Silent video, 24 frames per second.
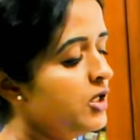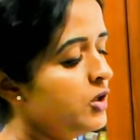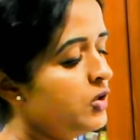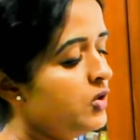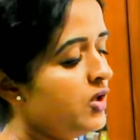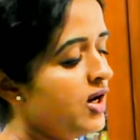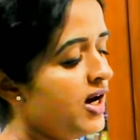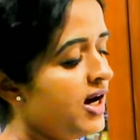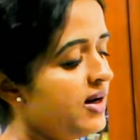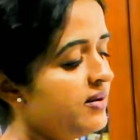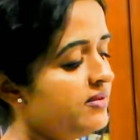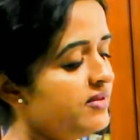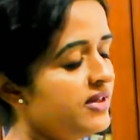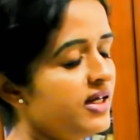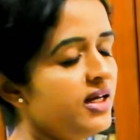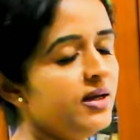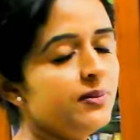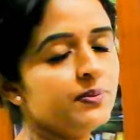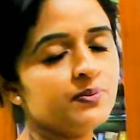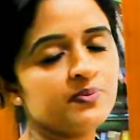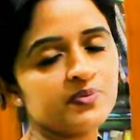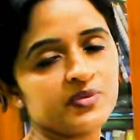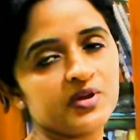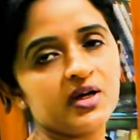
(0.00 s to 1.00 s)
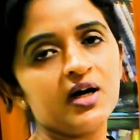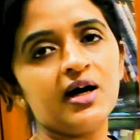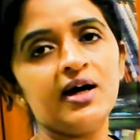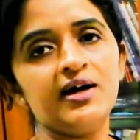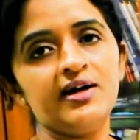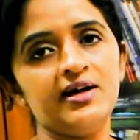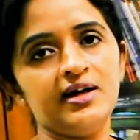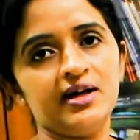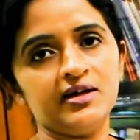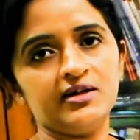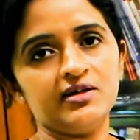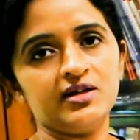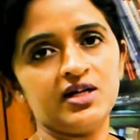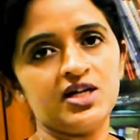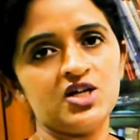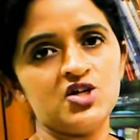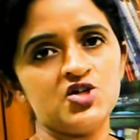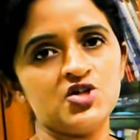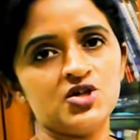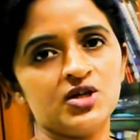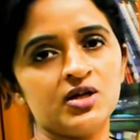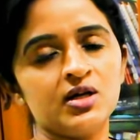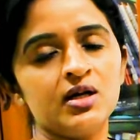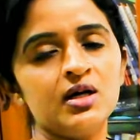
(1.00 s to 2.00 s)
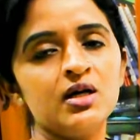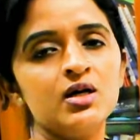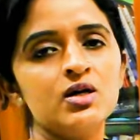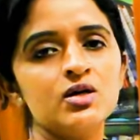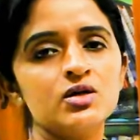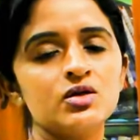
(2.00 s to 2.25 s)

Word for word: you have the cardiac region.